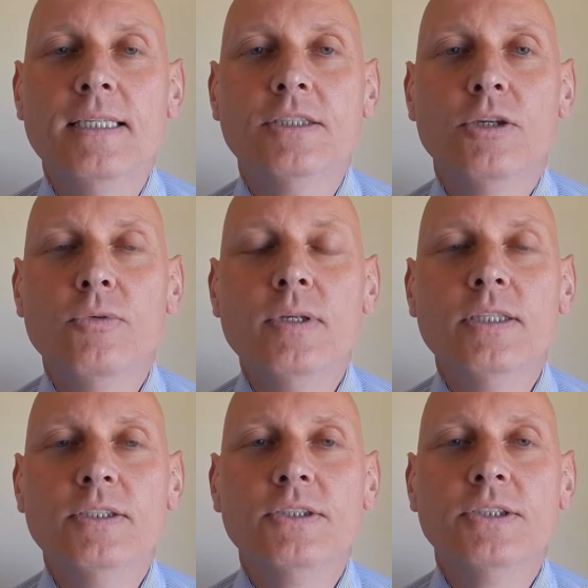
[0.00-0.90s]
So it really
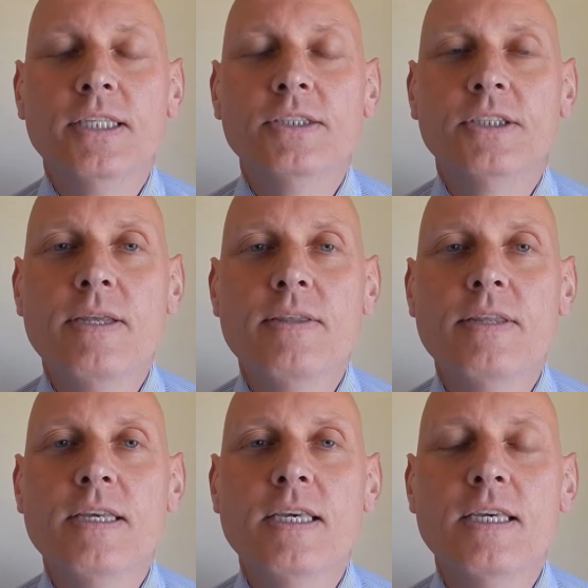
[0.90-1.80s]
just sets
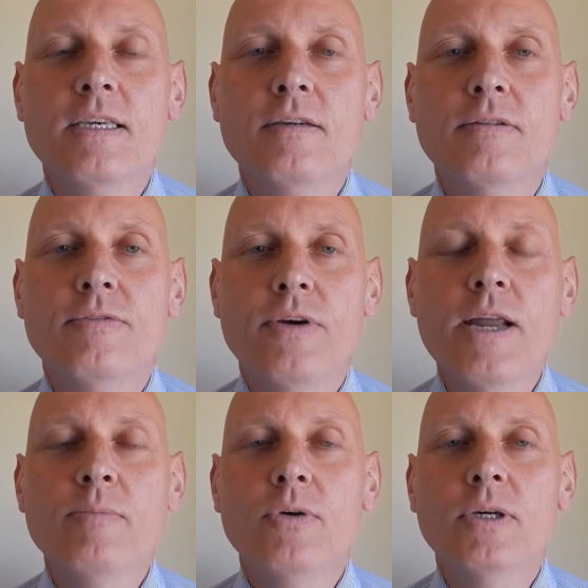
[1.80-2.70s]
the
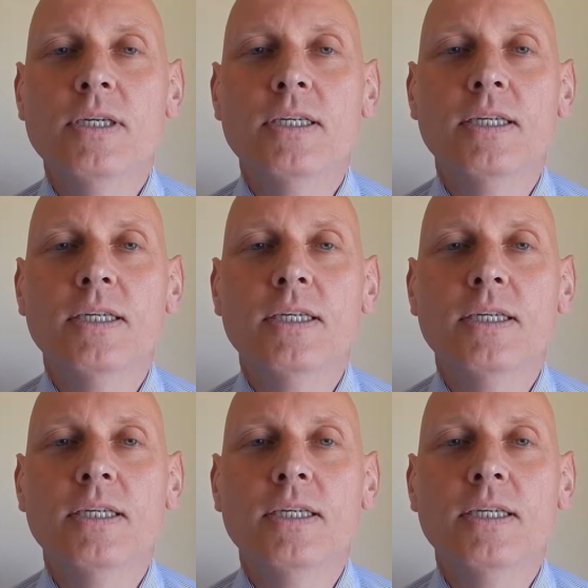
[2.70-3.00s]
framework